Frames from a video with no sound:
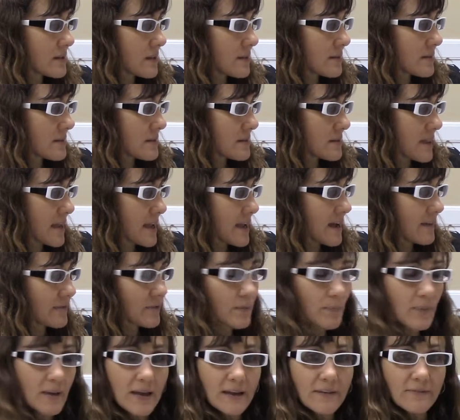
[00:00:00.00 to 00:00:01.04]
that they have
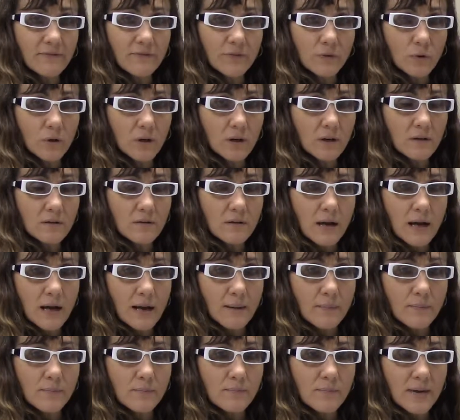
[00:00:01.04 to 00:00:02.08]
to pay for
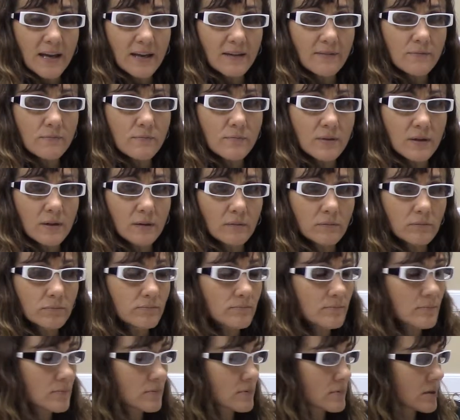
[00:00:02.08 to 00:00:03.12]

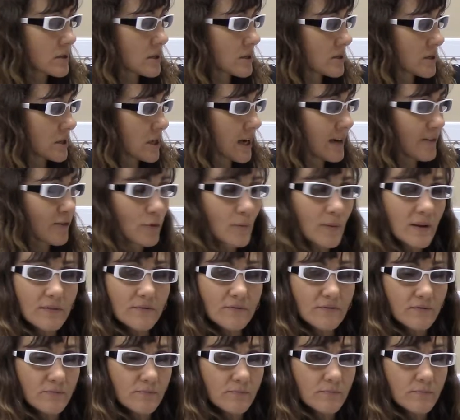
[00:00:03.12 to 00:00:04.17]
the government
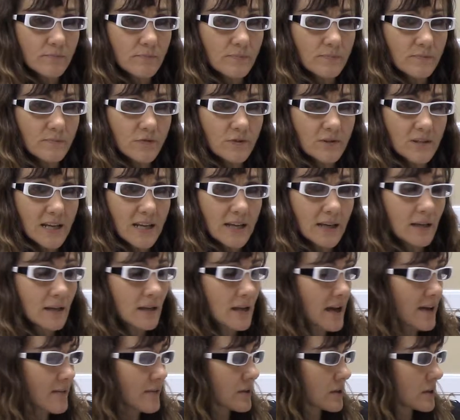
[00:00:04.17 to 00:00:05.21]
for
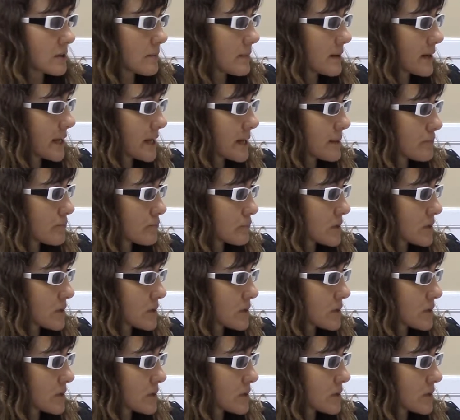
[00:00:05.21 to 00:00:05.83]
having the money.